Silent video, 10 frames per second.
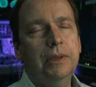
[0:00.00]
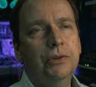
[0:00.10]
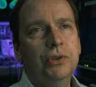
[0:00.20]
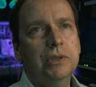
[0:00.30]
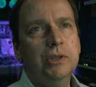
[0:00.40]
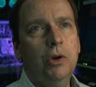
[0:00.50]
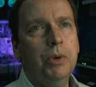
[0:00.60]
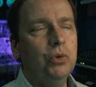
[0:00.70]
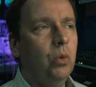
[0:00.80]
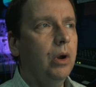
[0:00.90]
They're just so
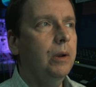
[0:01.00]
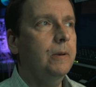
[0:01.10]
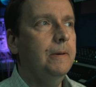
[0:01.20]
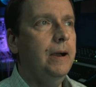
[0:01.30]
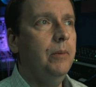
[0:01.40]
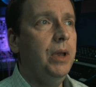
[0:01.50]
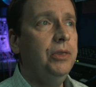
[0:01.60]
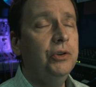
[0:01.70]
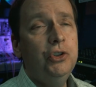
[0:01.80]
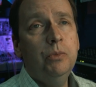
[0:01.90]
much work, um,
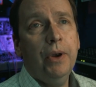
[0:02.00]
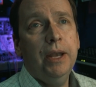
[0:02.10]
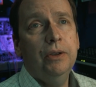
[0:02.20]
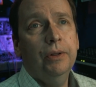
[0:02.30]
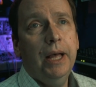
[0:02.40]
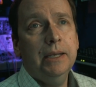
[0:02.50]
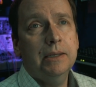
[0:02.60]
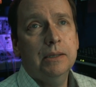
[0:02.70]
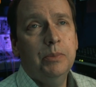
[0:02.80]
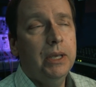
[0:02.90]
and they're two brand new
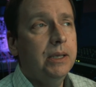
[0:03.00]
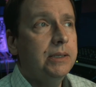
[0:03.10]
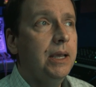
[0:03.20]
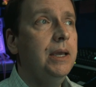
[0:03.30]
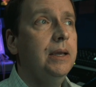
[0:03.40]
classes because